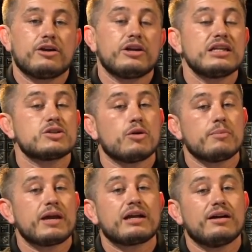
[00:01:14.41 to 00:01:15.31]
he's going to
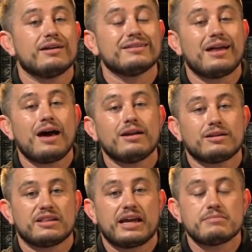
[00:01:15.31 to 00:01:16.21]
make a lot of
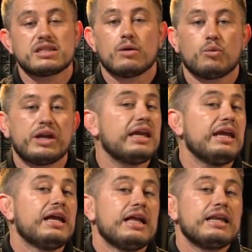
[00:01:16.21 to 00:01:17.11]
claims that
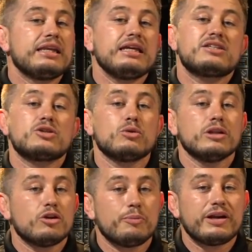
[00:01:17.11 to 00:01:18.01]
we need to do a
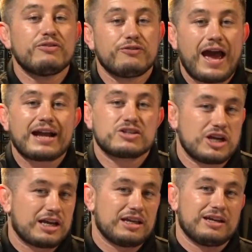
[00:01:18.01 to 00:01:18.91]
little bit of
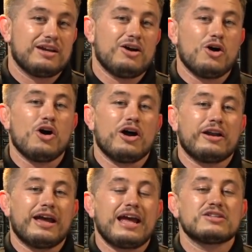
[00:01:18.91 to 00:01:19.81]
fact-checking
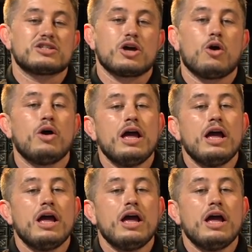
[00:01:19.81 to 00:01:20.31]
on. And so